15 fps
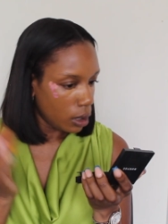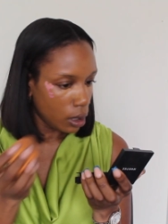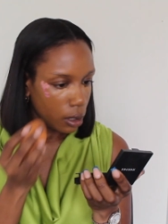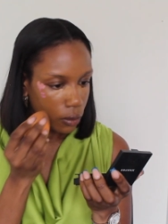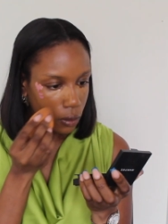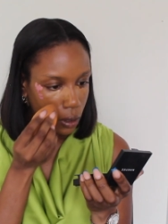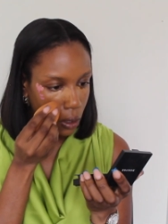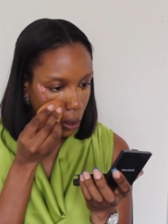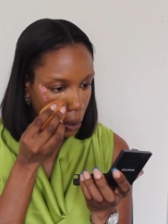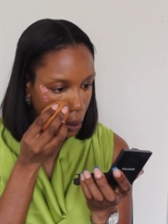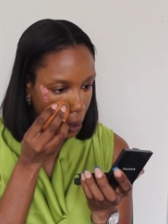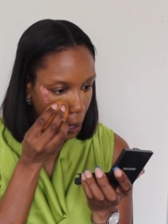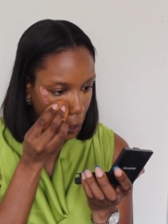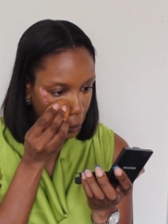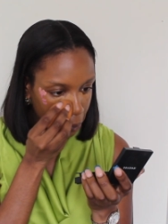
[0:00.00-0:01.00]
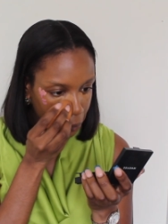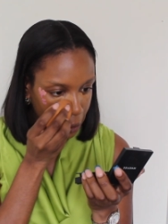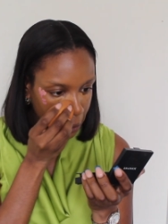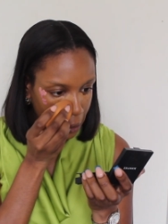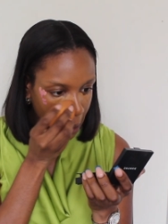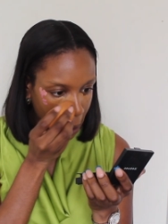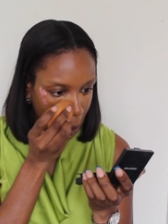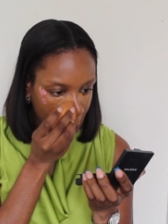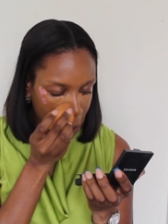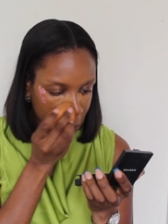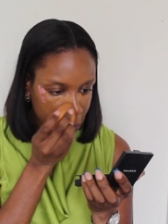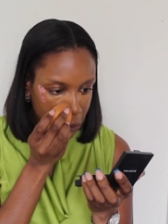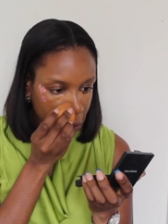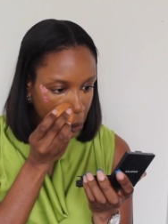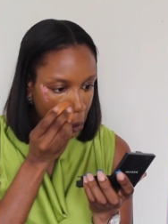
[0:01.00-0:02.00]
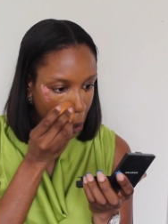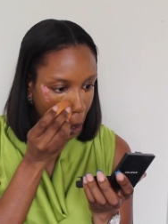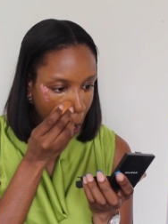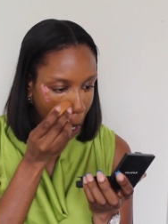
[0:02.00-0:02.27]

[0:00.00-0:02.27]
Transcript: And then I'll go ahead and blend it out also